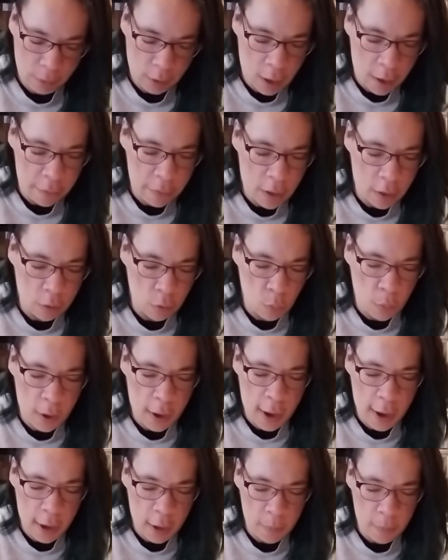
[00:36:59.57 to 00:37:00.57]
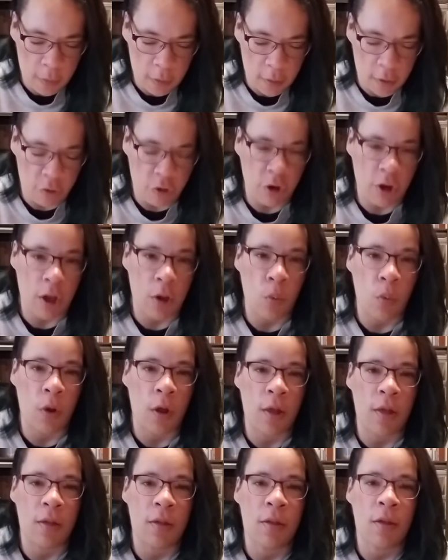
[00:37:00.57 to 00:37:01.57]
and that the way I had been stitching it
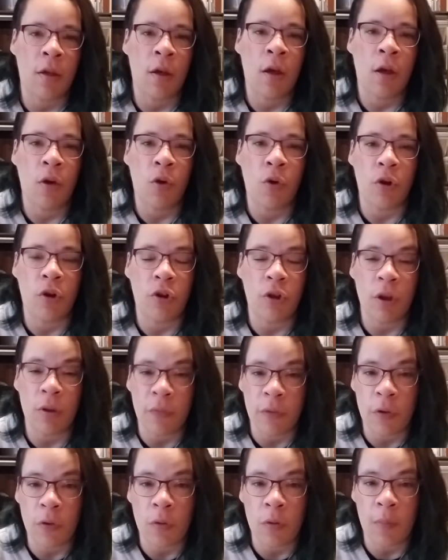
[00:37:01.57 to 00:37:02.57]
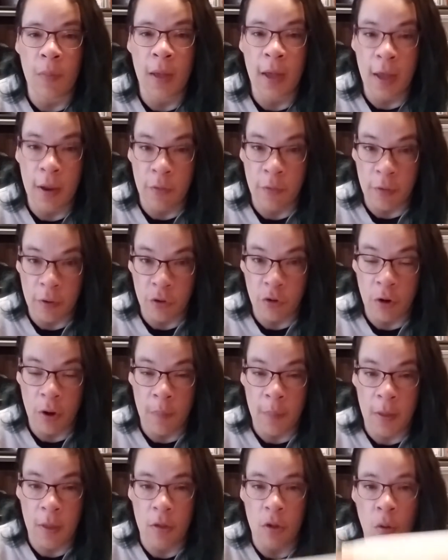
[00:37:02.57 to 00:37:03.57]
was going to confuse me and
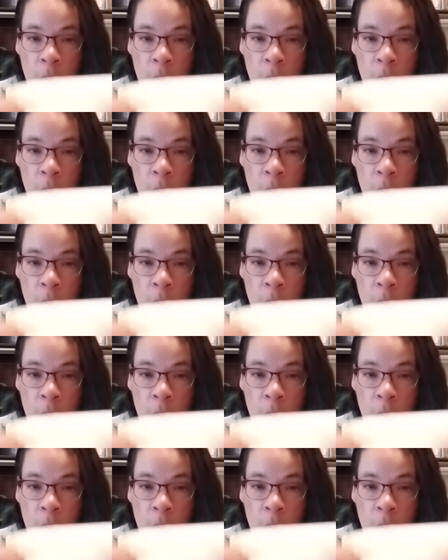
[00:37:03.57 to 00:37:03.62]
frustrate me, so